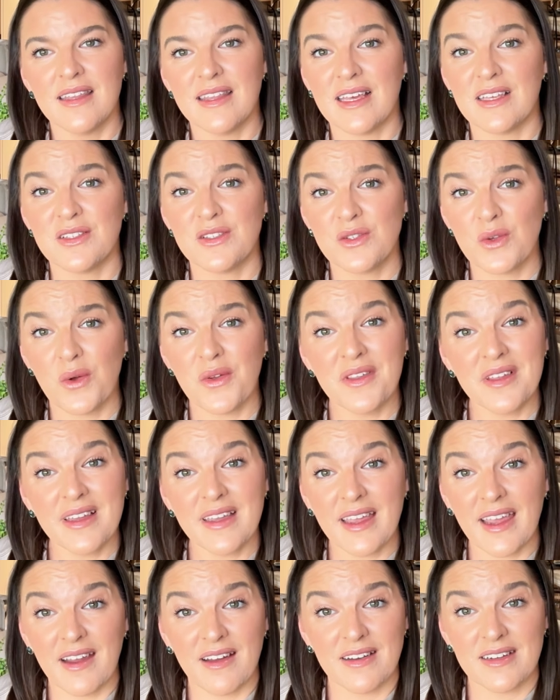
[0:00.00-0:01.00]
That soul and
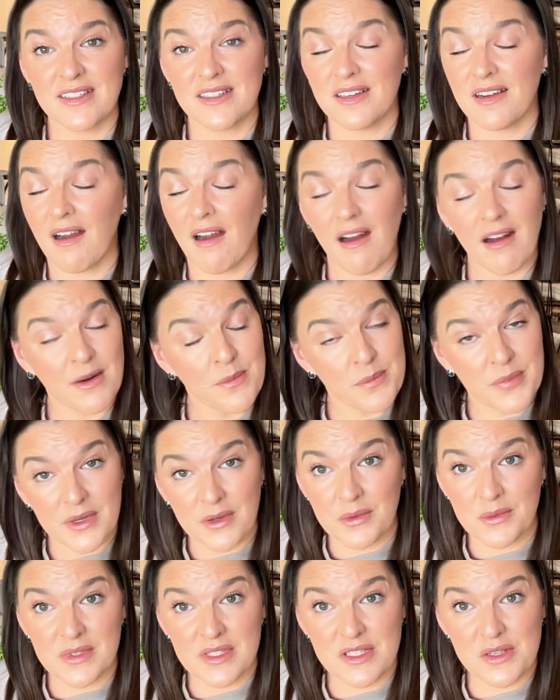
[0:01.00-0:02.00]
character aren't
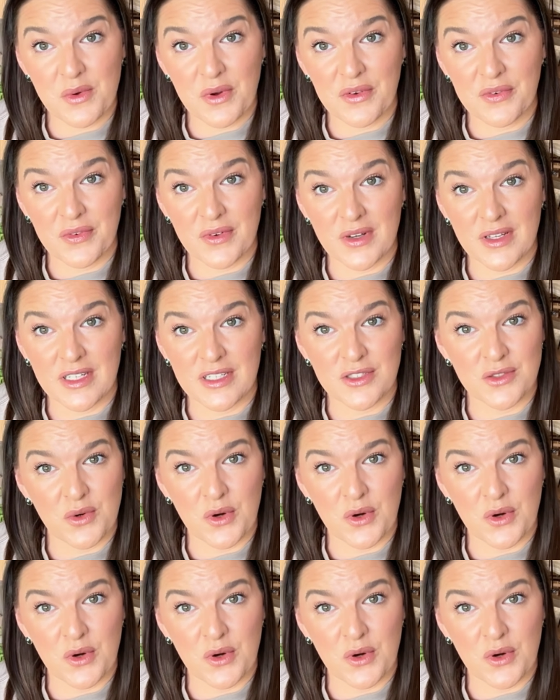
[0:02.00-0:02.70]
built with square footage